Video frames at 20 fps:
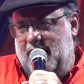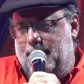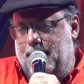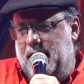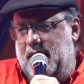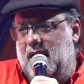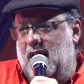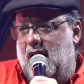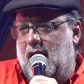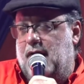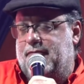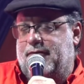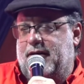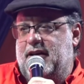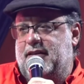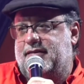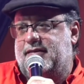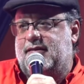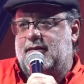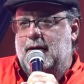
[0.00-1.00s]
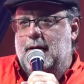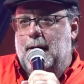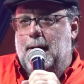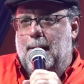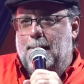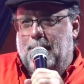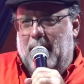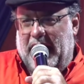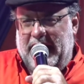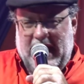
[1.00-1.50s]
been in office.
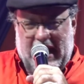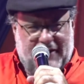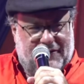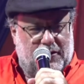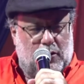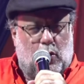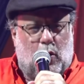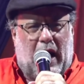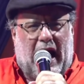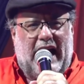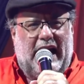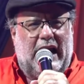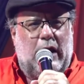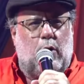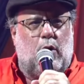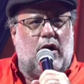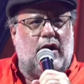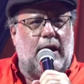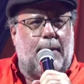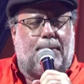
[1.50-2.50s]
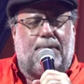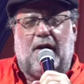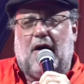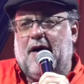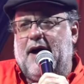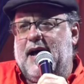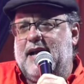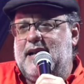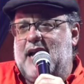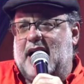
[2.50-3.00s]
And even while they were
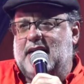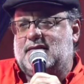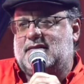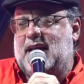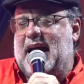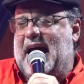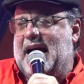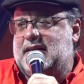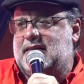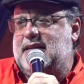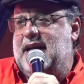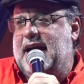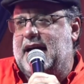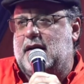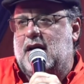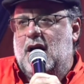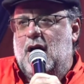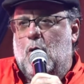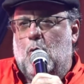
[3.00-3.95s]
deploying that tactic,